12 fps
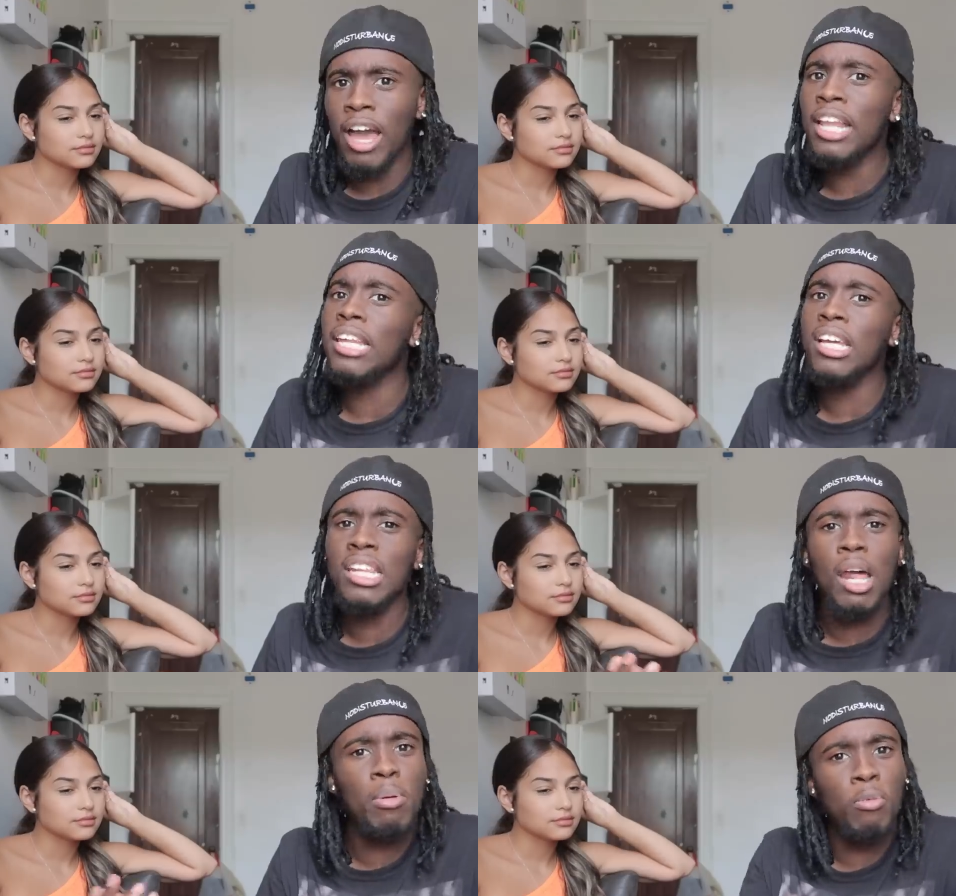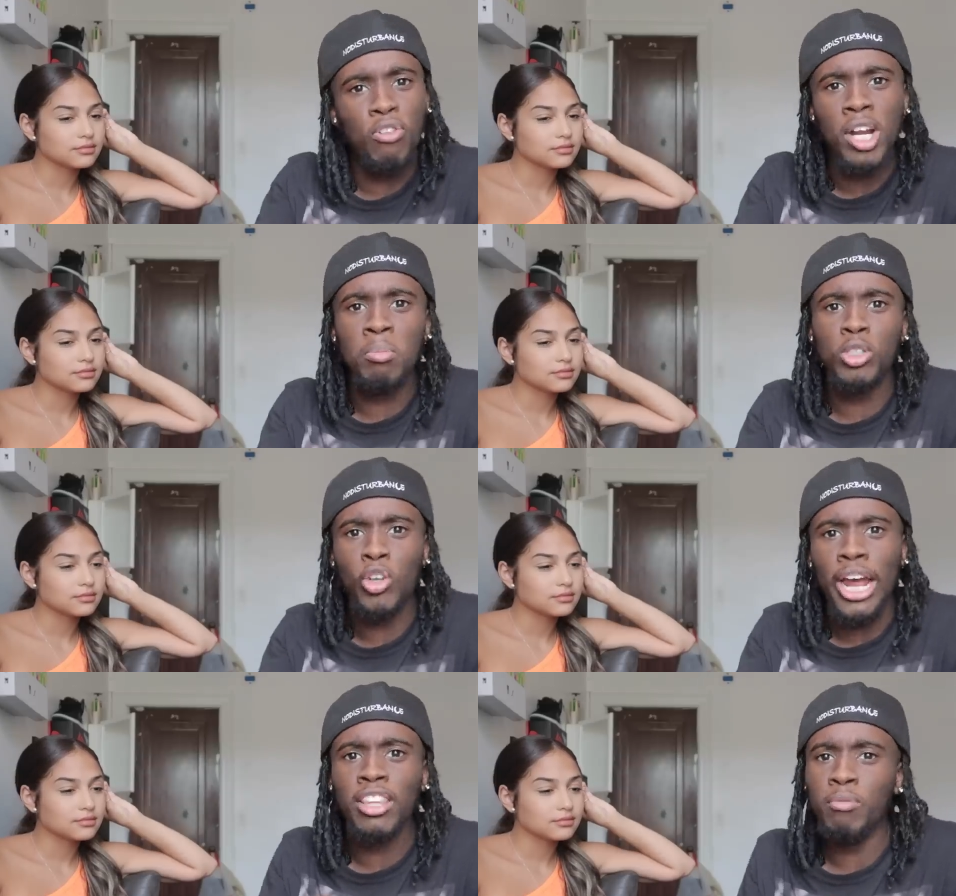Speaker 1: I think a lot of people find him
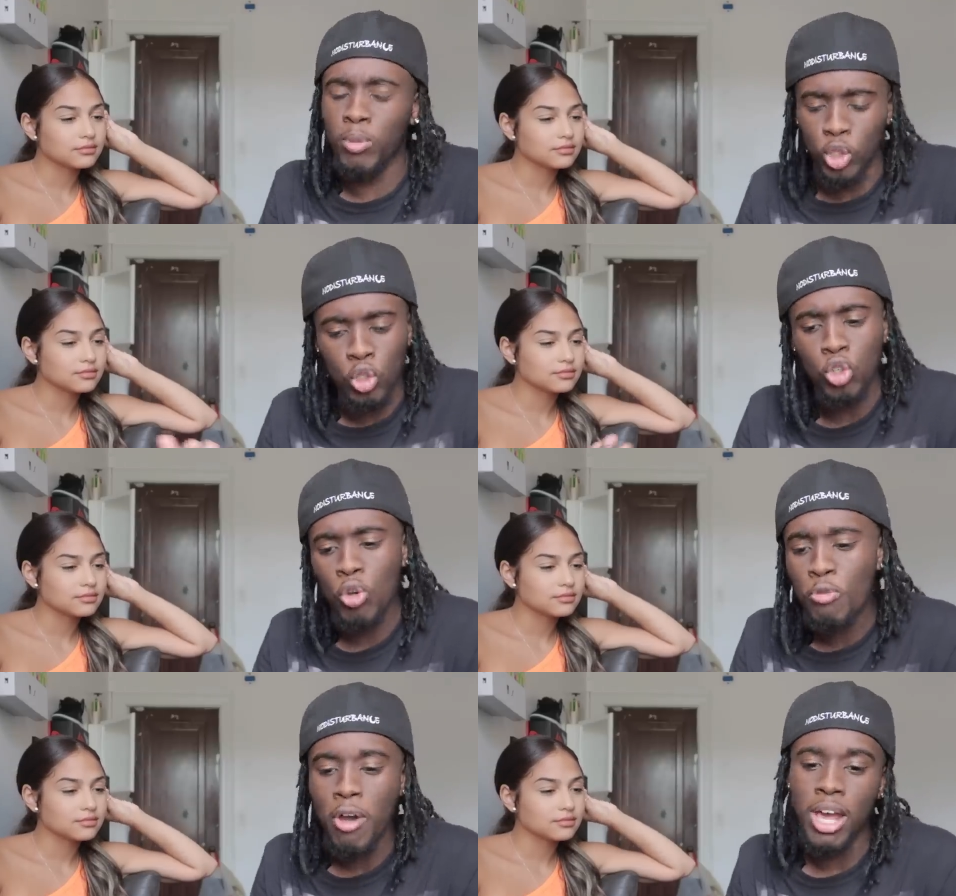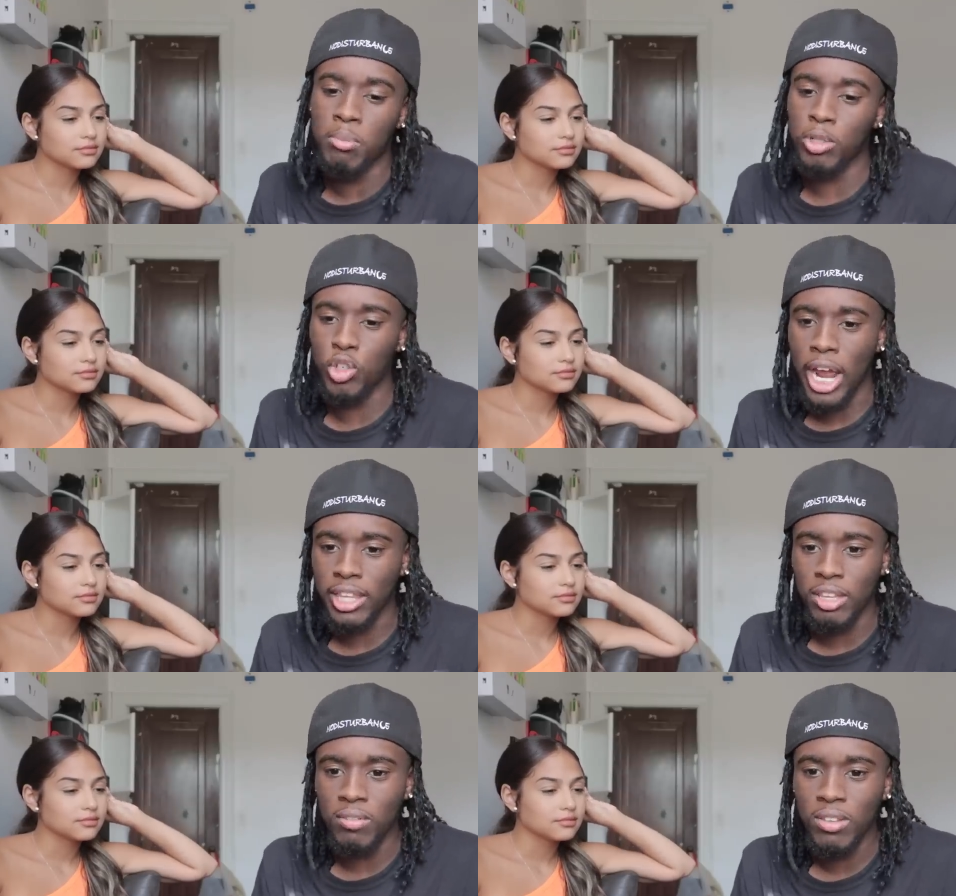attractive, but do you find him
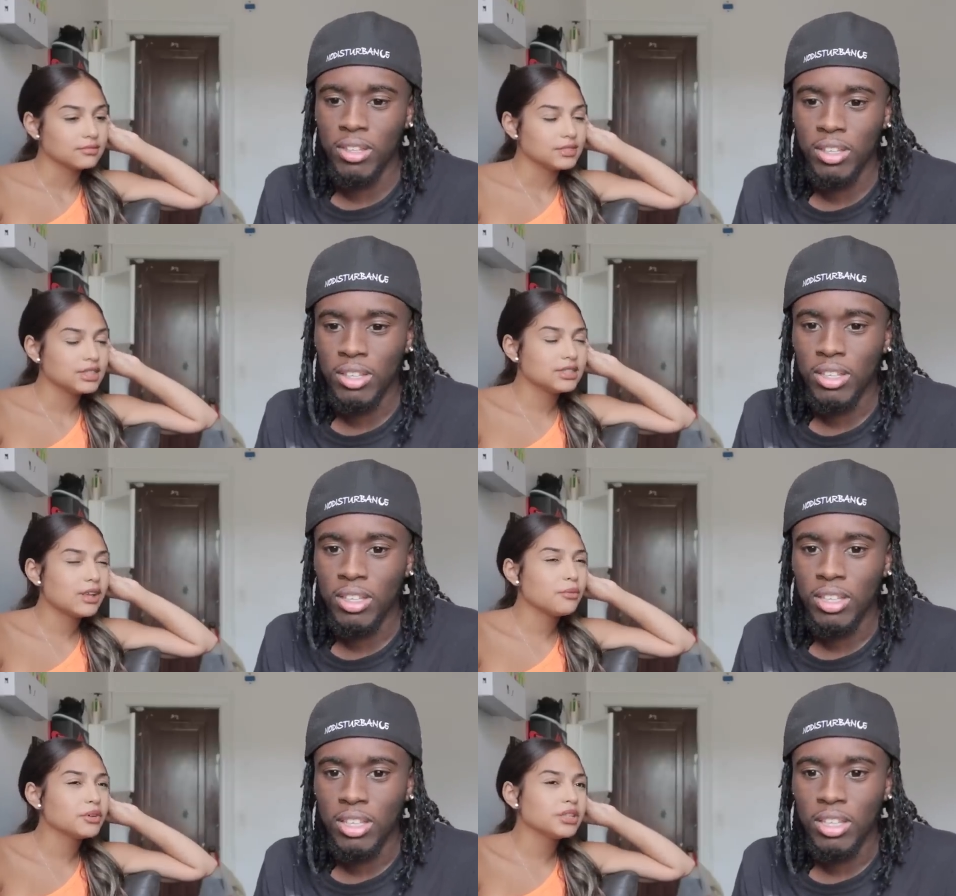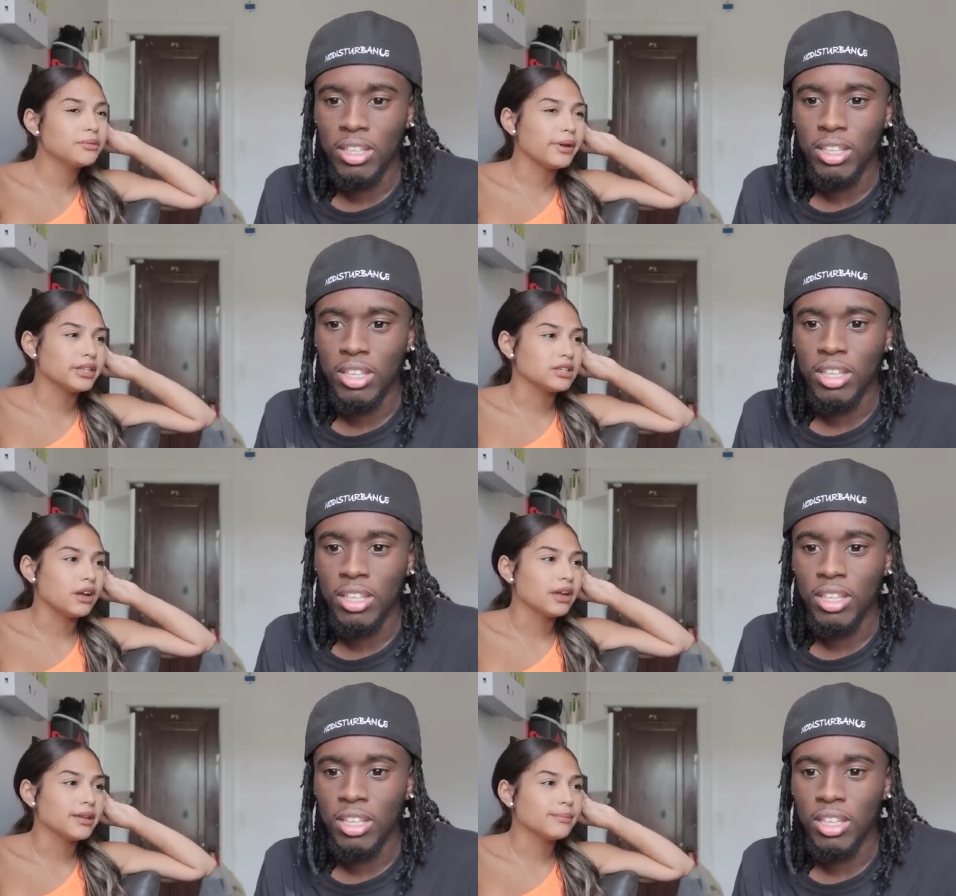attractive?
Speaker 2: not really my
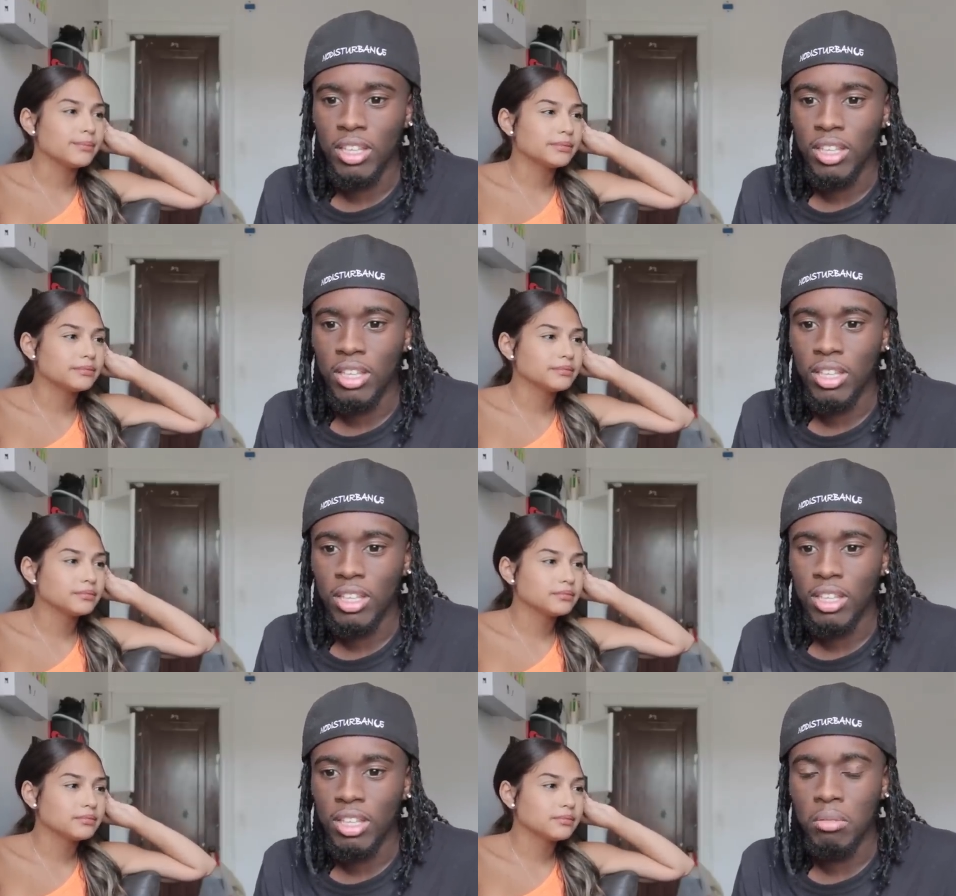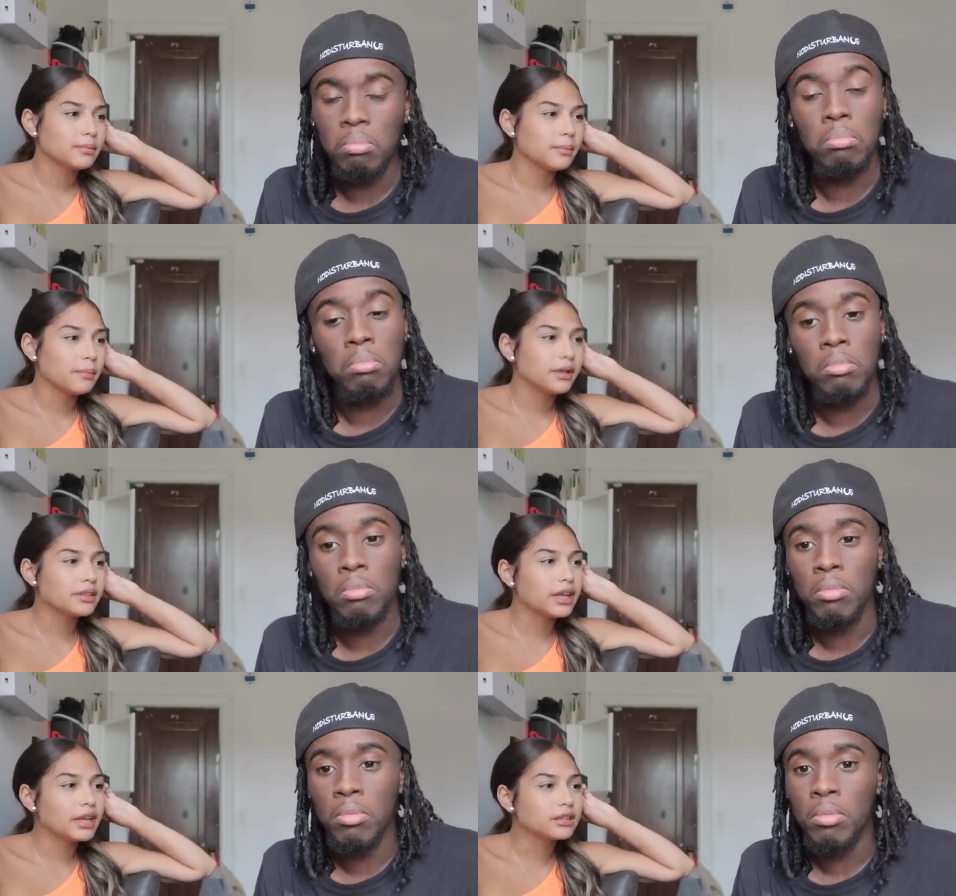type,
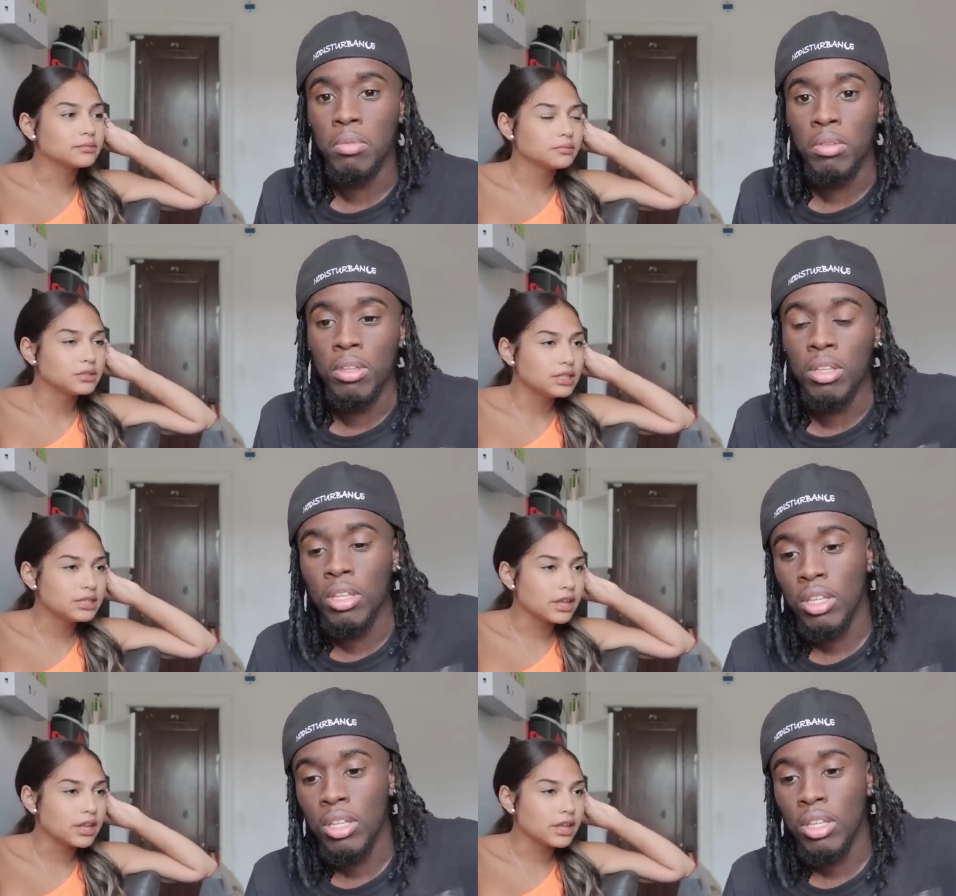but like he's